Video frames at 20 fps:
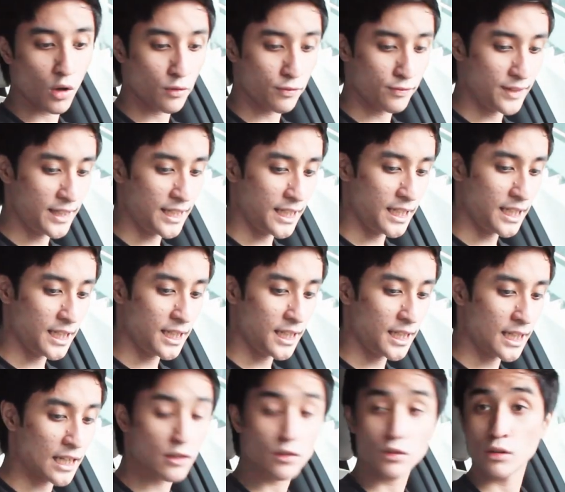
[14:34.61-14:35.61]
of the
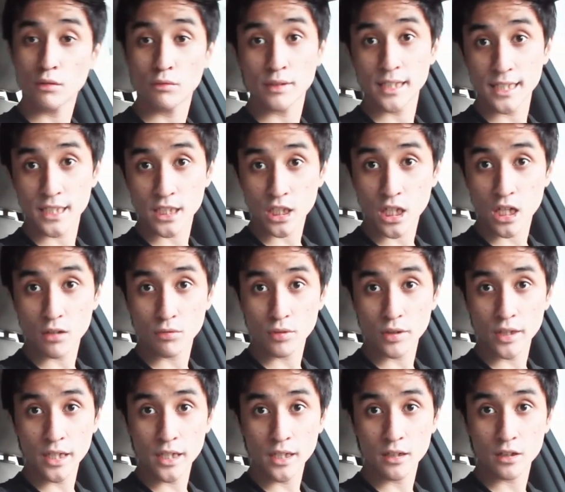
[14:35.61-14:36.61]
Land Rover
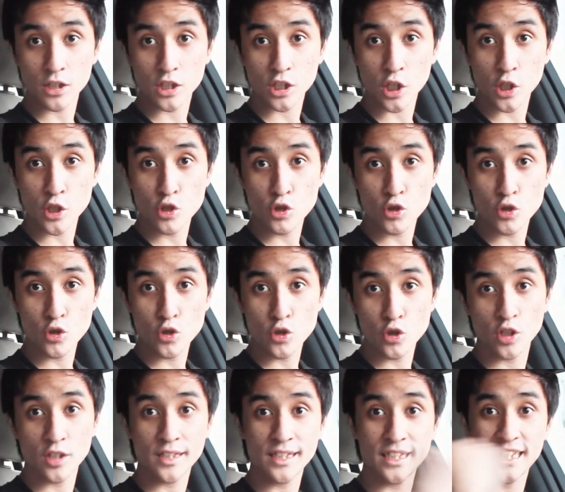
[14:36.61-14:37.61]
Discovery show you
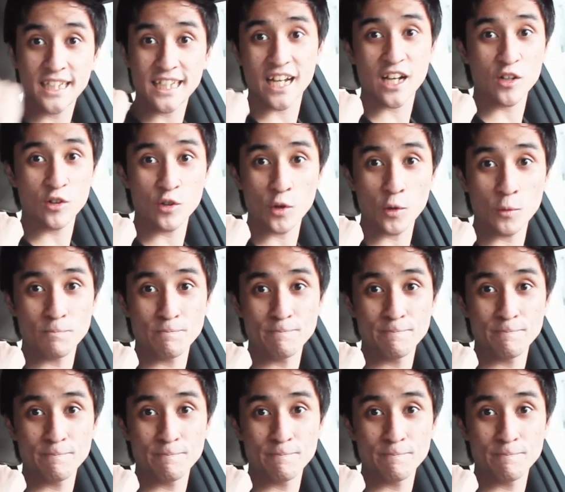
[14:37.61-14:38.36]
the second row